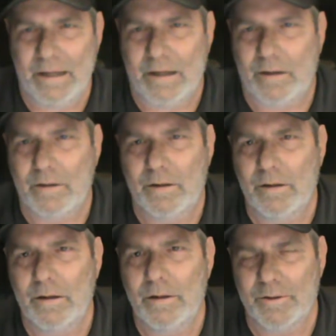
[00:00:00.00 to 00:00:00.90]
it.
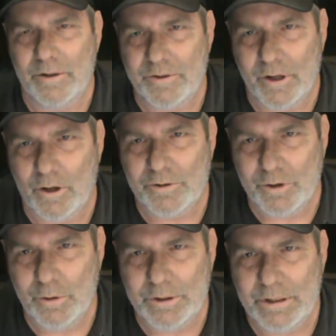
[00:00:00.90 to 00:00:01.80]
There's a
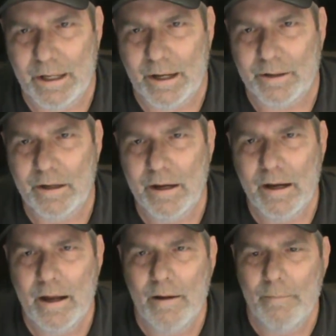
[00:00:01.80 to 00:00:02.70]
02 at the end.
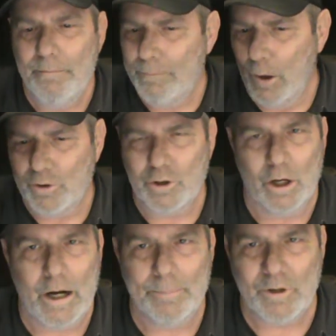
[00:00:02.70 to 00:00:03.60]
Those
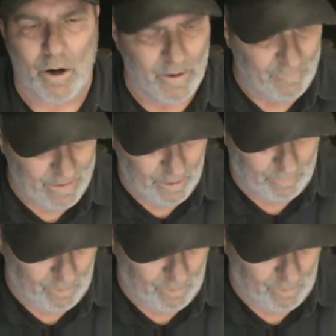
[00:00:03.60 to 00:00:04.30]
lookups aren't available